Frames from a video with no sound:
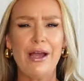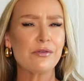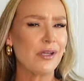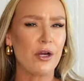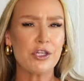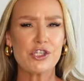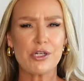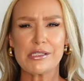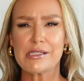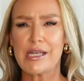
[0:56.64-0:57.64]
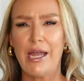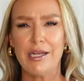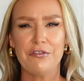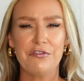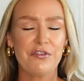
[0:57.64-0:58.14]
know how Zara shirts
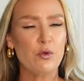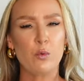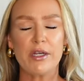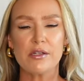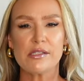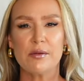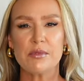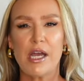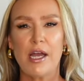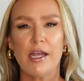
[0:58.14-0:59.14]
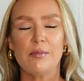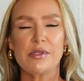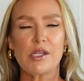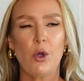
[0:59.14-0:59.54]
kind of fit weird sometimes?